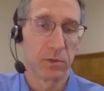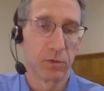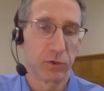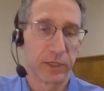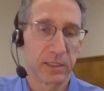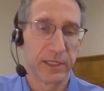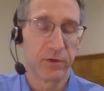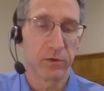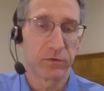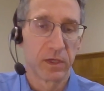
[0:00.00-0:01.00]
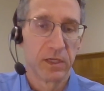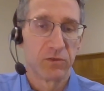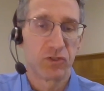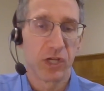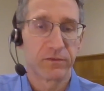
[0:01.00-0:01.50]
leaders,
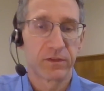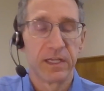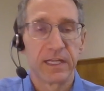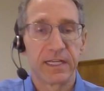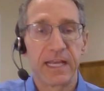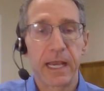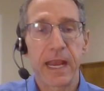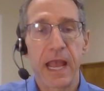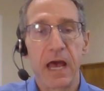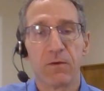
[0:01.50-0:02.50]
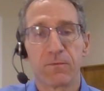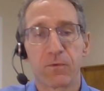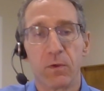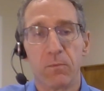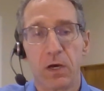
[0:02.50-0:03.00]
just getting out
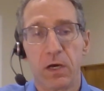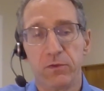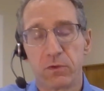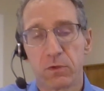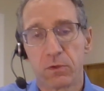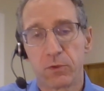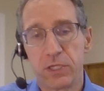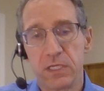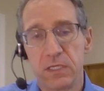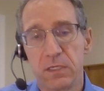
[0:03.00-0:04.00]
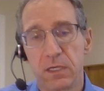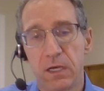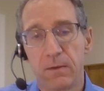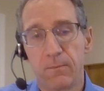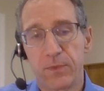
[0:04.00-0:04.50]
from under the
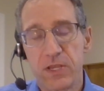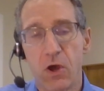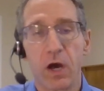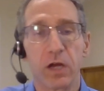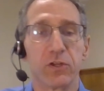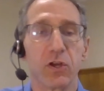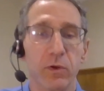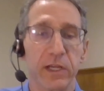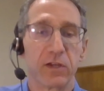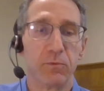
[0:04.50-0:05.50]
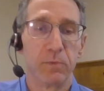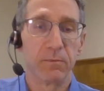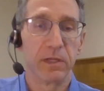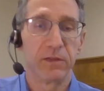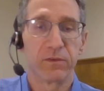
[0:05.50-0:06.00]
ongoing
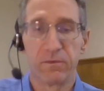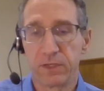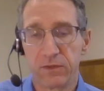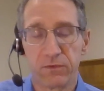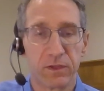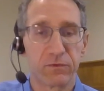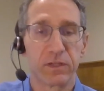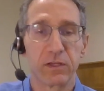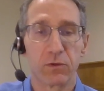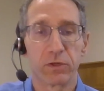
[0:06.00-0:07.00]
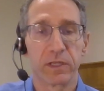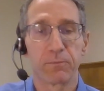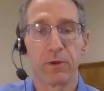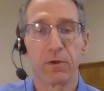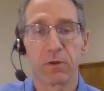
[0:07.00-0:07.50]
commitments of existing learning
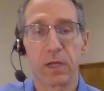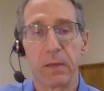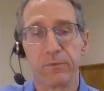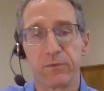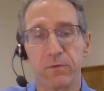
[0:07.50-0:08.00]
programs